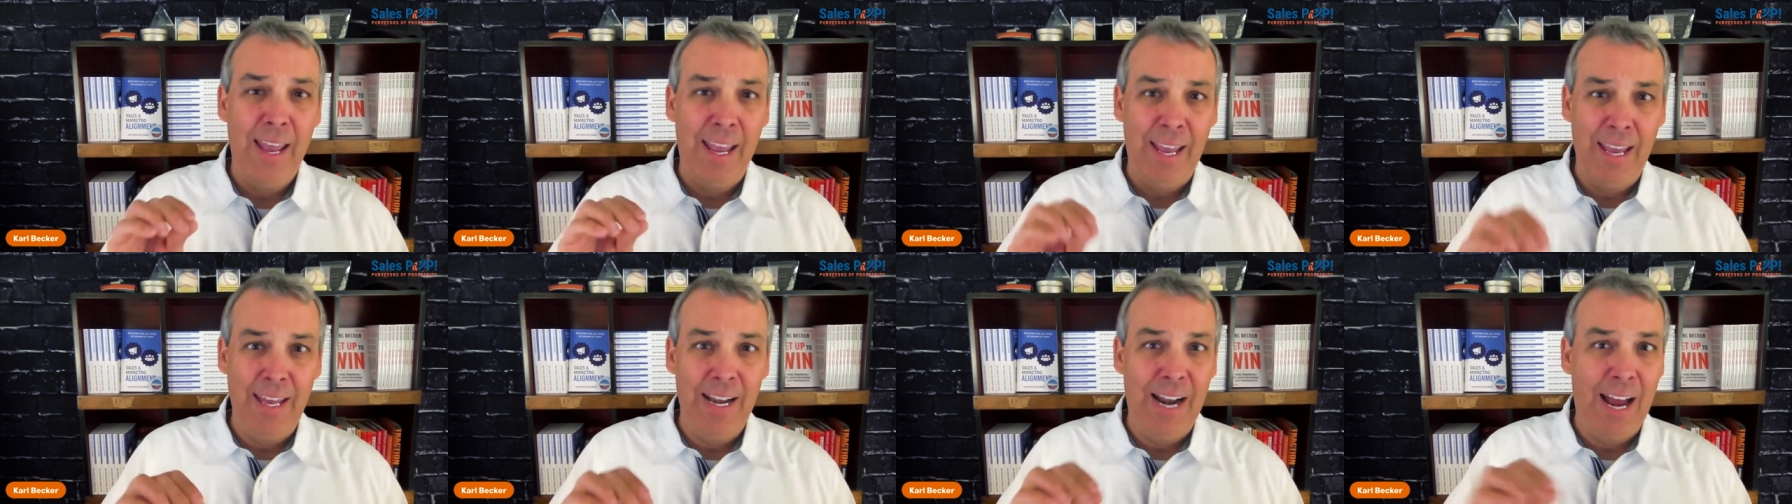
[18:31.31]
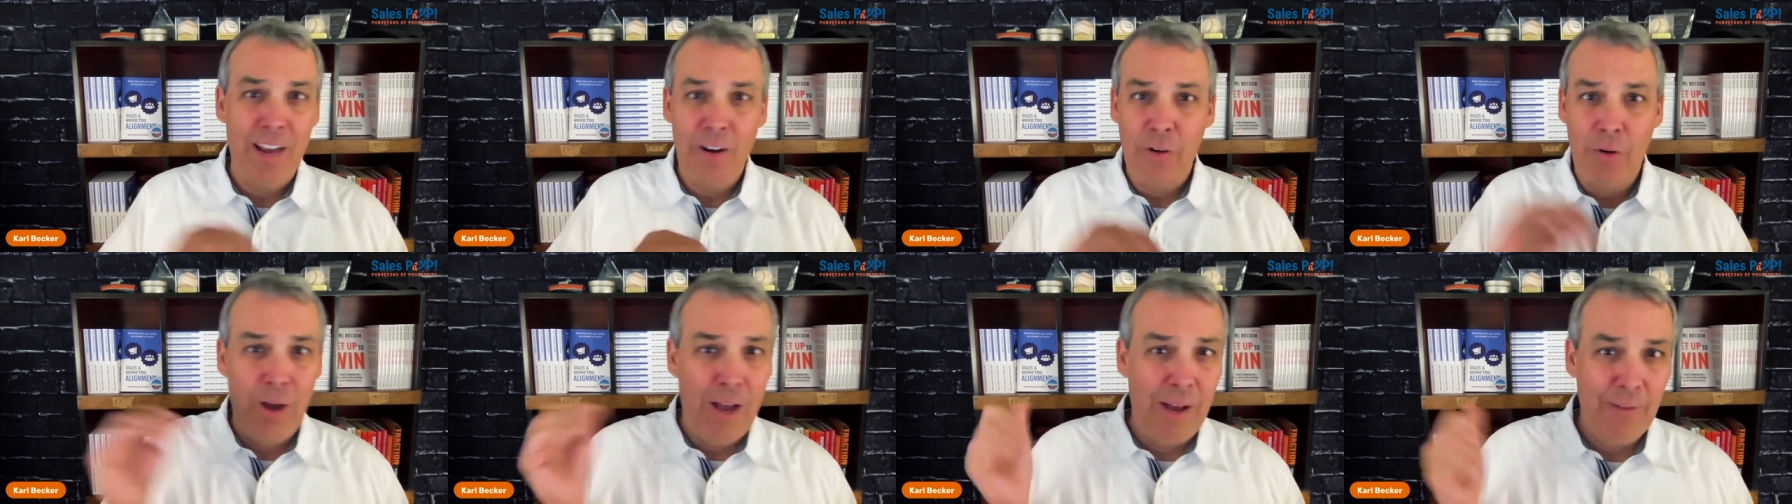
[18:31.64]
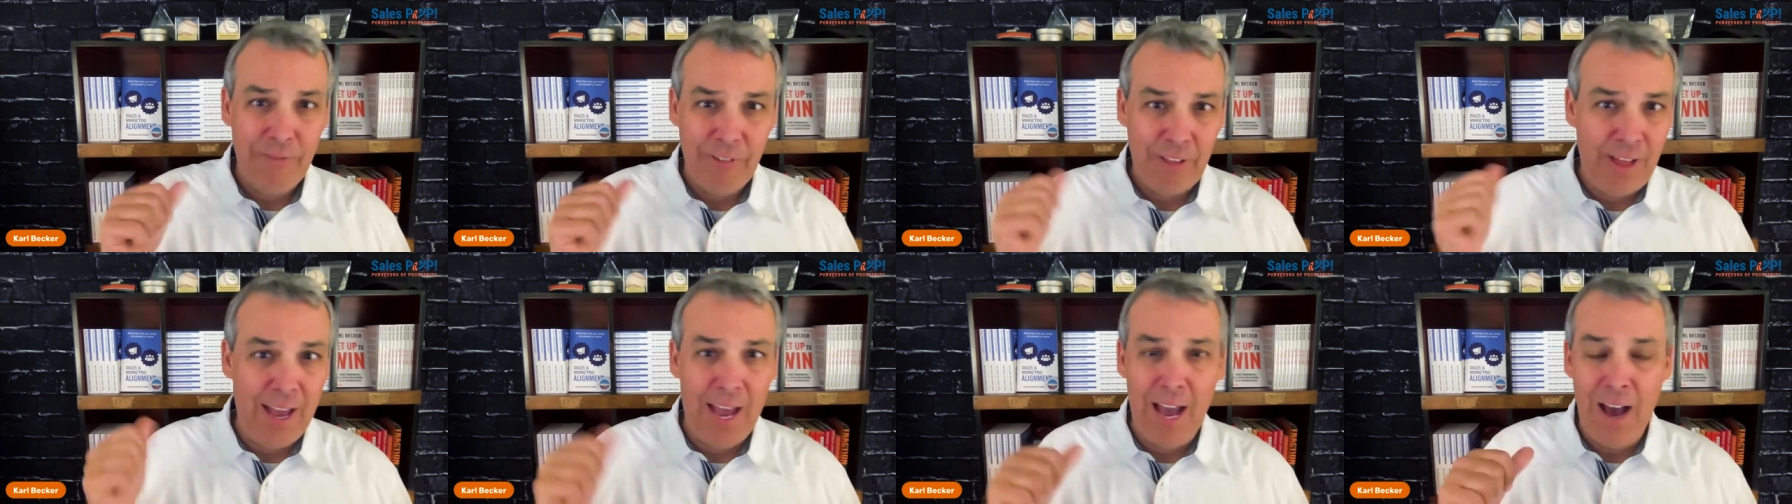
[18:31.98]
And I
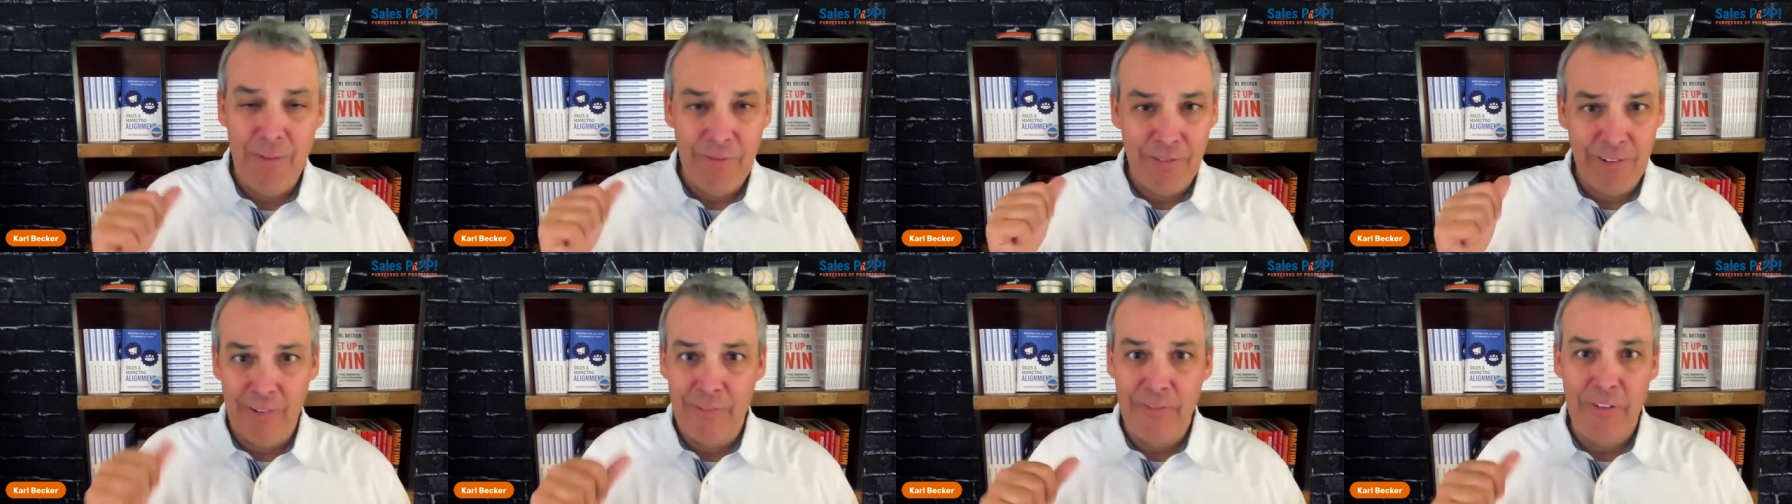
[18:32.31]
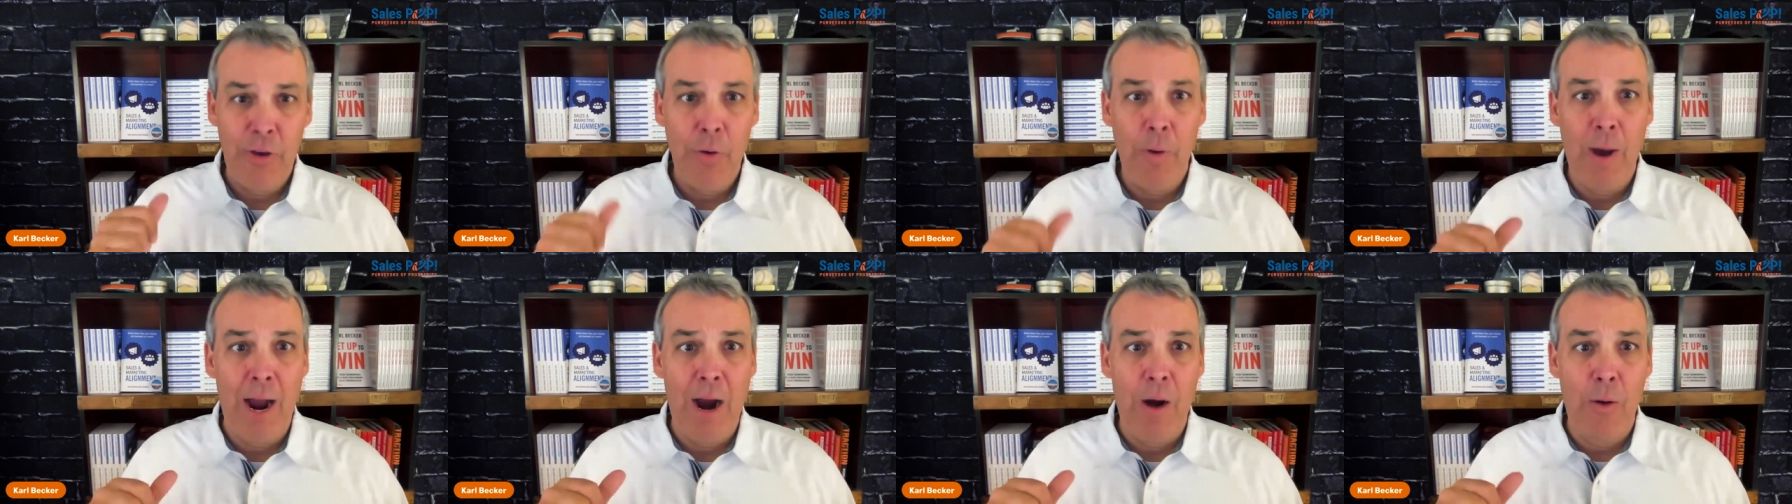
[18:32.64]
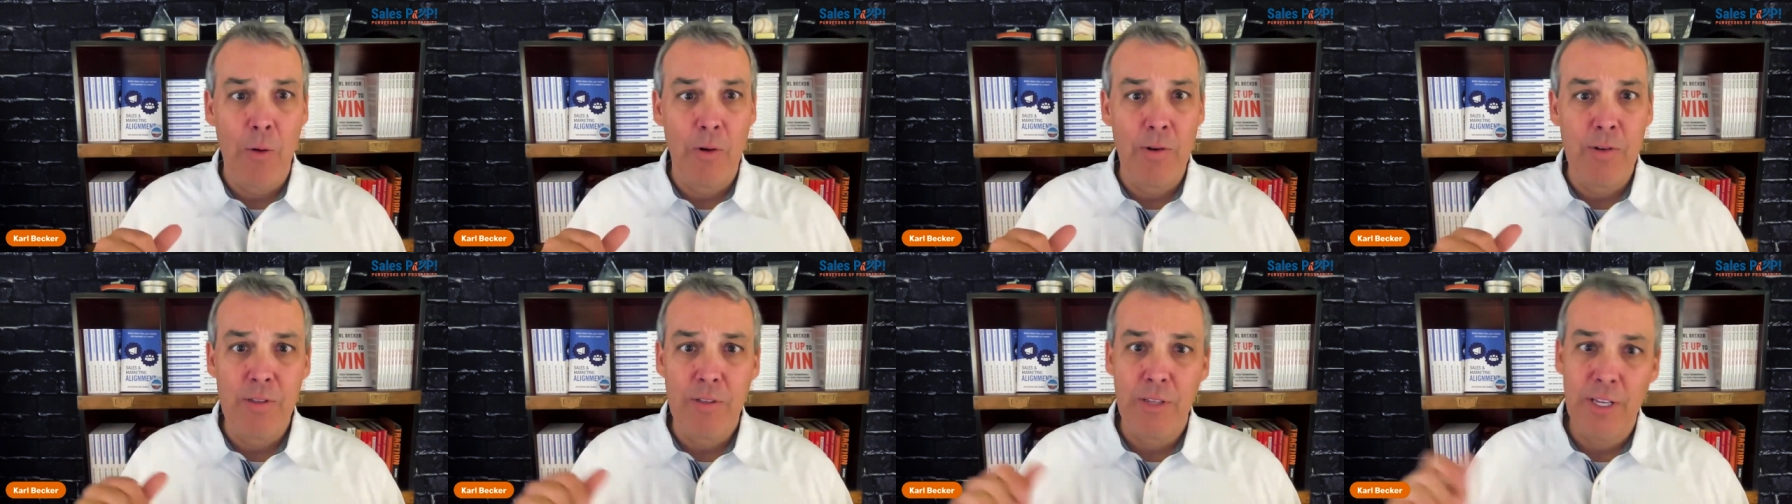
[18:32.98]
don't fly out for a few
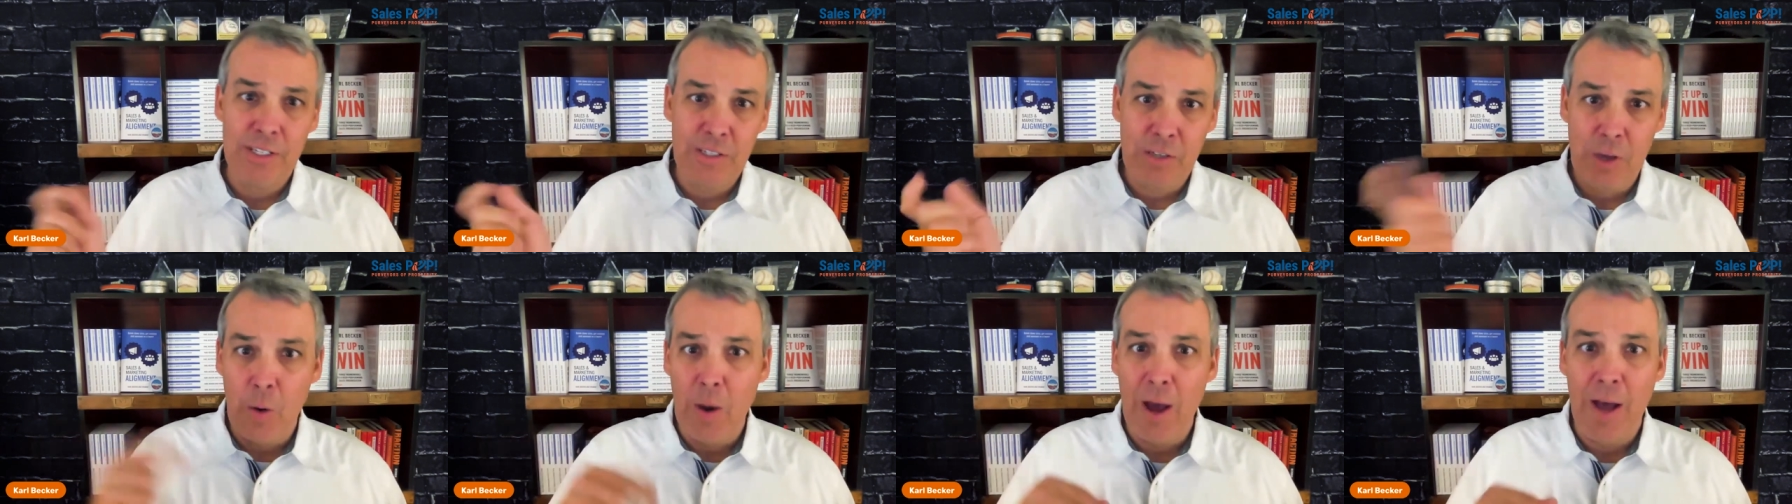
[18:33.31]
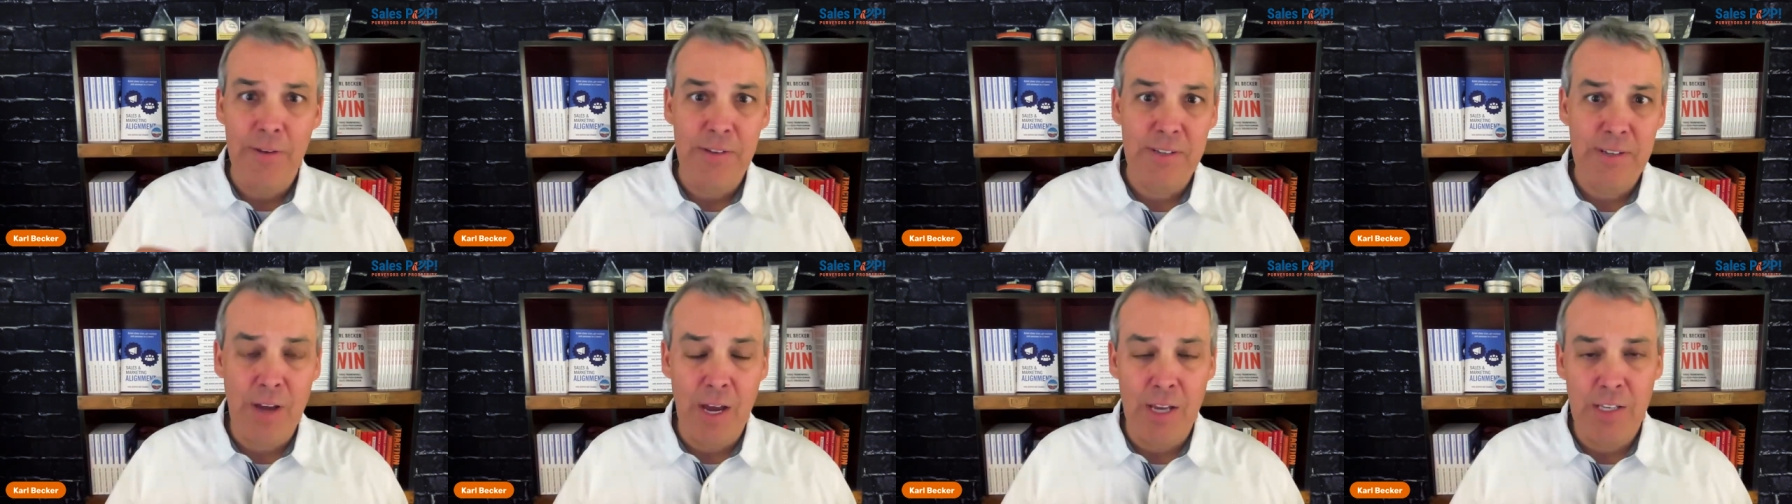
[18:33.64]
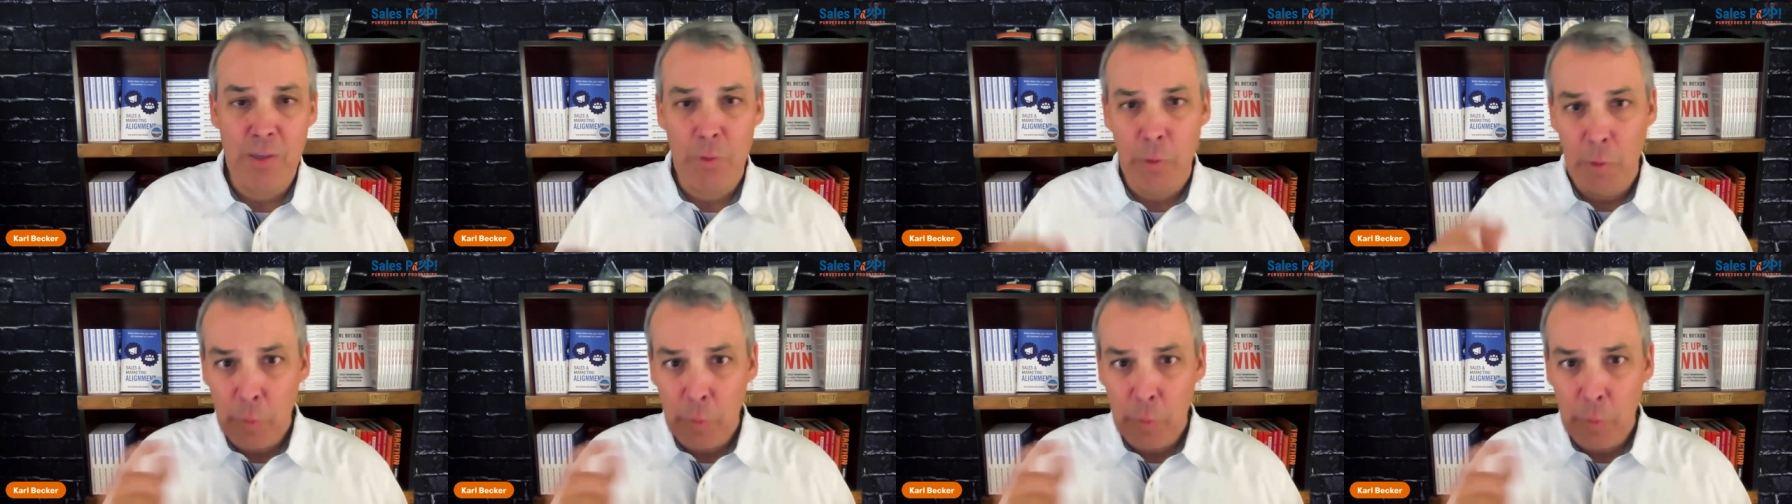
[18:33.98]
hours. Let's go outside.